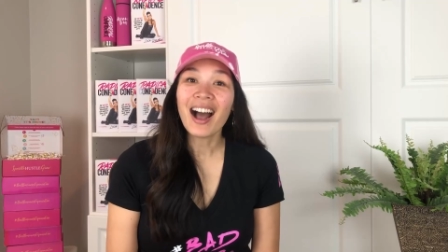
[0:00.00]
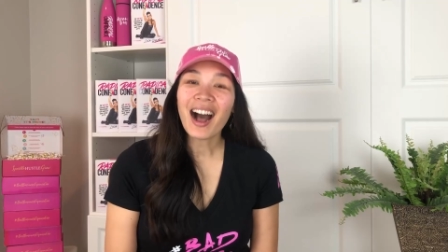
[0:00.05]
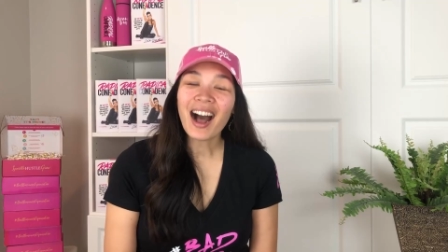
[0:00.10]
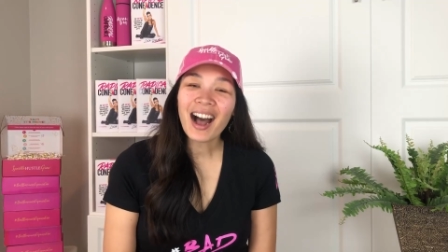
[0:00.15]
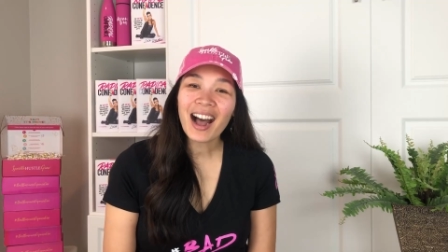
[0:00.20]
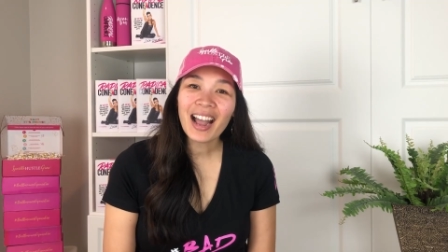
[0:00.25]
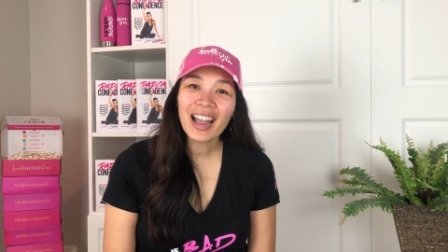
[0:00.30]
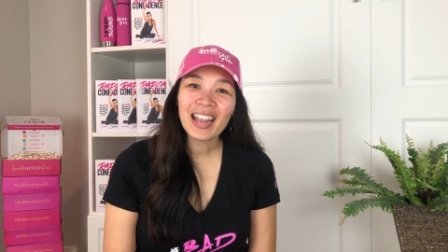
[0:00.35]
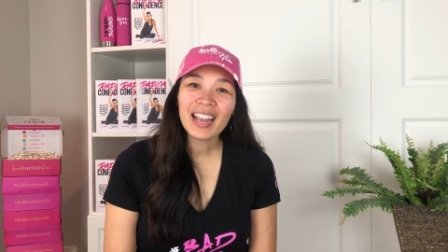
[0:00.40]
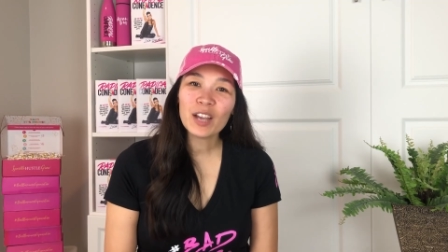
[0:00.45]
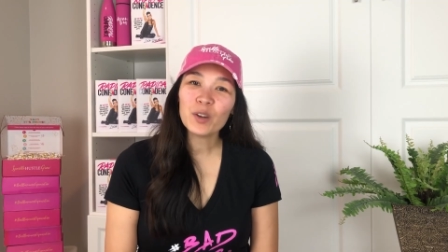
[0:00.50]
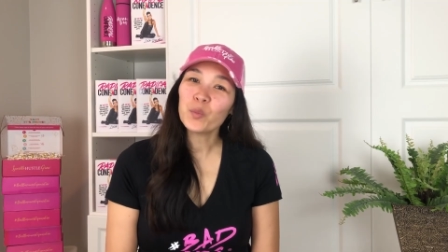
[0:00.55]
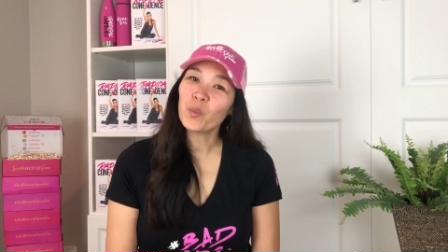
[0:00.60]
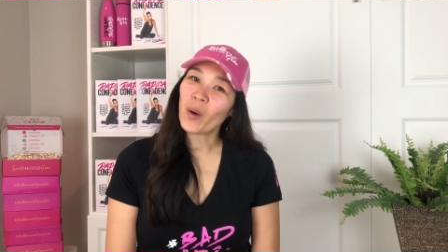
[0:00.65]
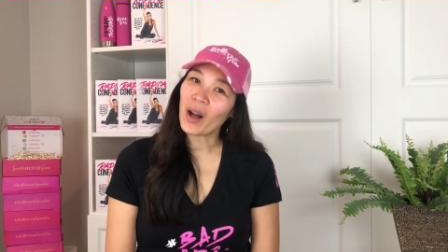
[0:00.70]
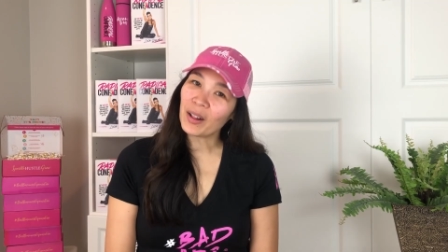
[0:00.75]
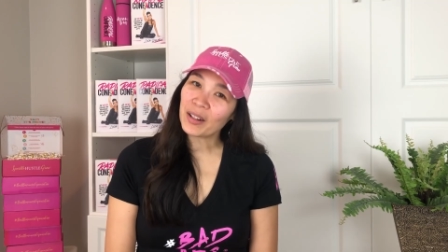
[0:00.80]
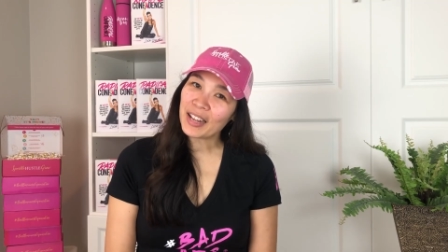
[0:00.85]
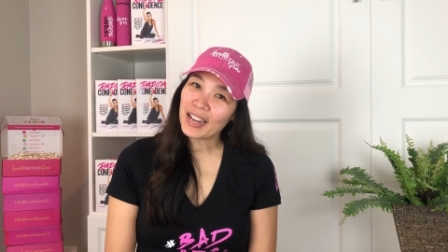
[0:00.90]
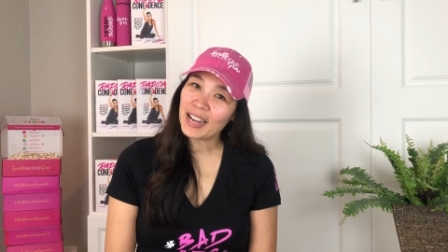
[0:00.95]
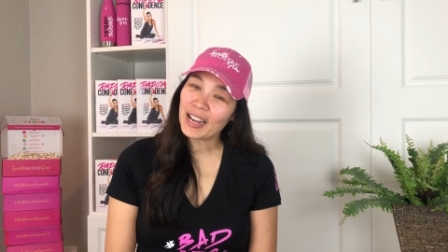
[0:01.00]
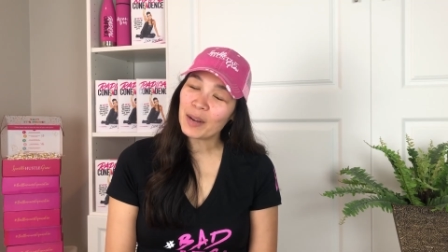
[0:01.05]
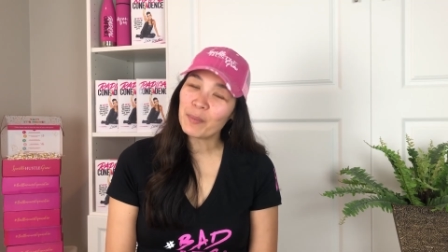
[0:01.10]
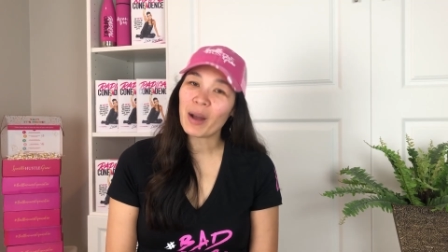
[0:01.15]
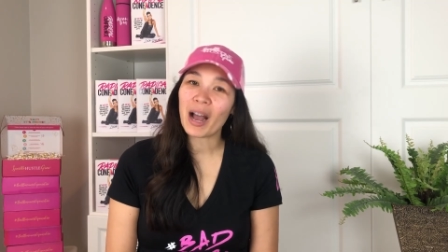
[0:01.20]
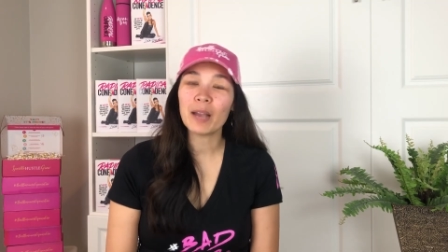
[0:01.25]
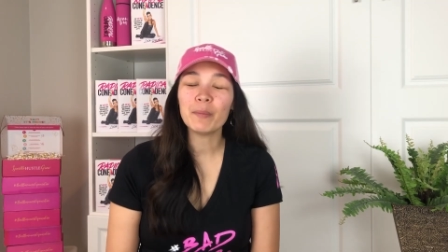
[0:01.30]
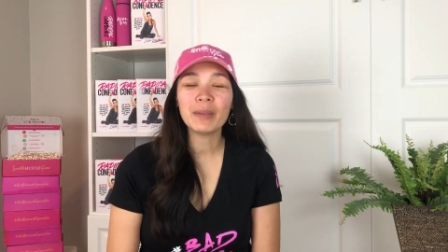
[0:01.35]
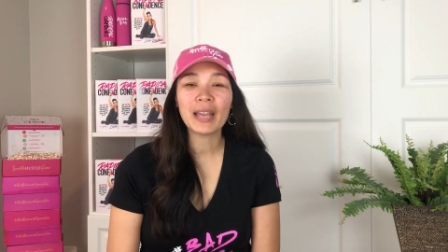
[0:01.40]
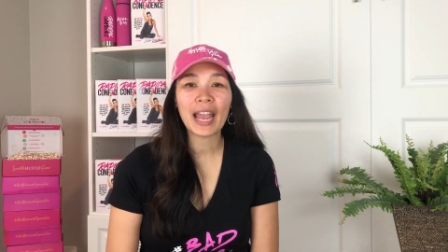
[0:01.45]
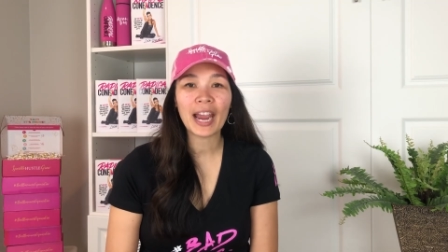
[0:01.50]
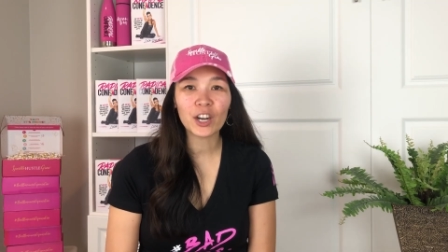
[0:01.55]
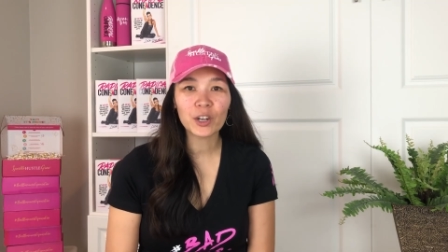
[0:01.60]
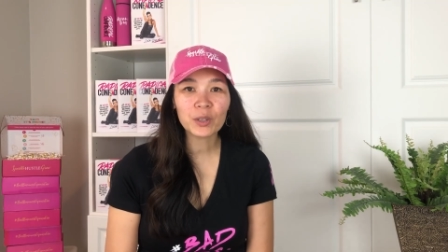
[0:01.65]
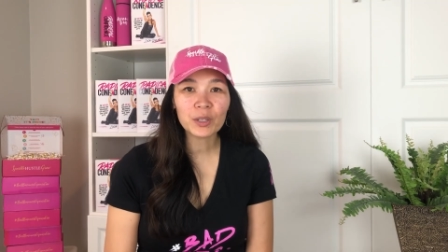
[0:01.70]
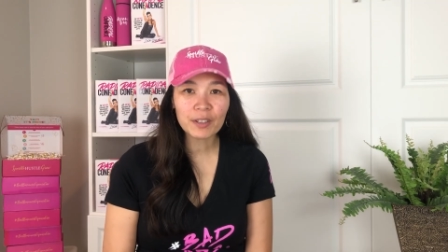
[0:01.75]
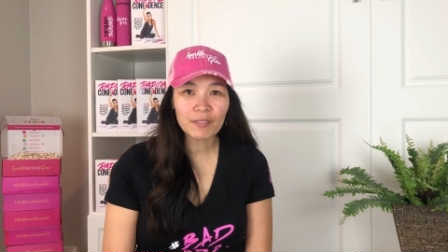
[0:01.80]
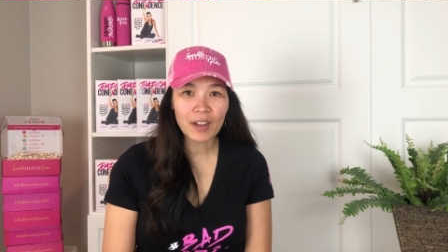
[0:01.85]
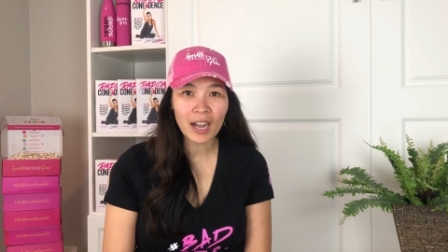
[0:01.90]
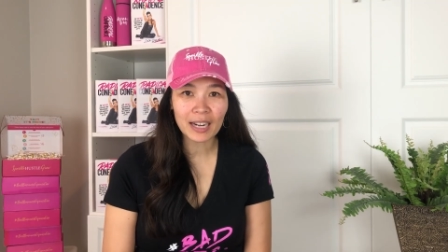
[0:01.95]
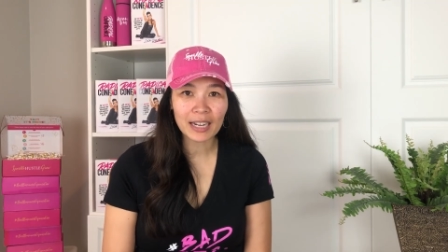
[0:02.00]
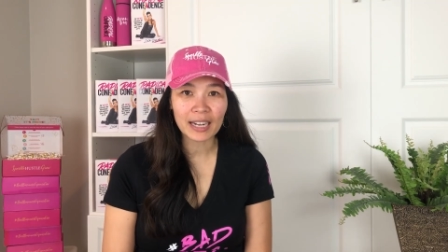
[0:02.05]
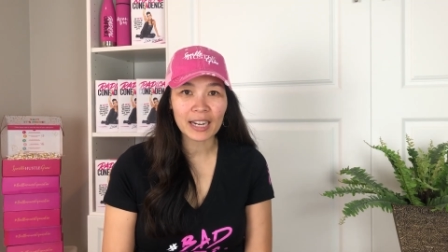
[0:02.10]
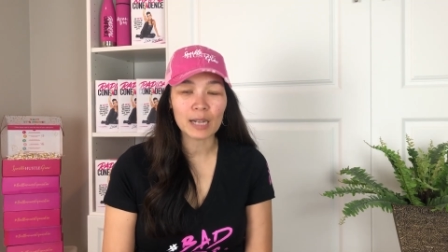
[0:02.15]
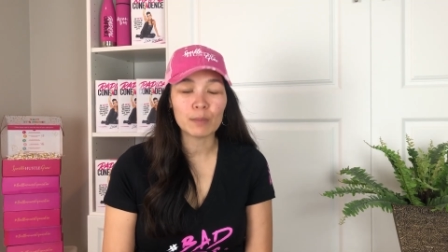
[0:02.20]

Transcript: Hi and welcome. I'm Carol Gavani.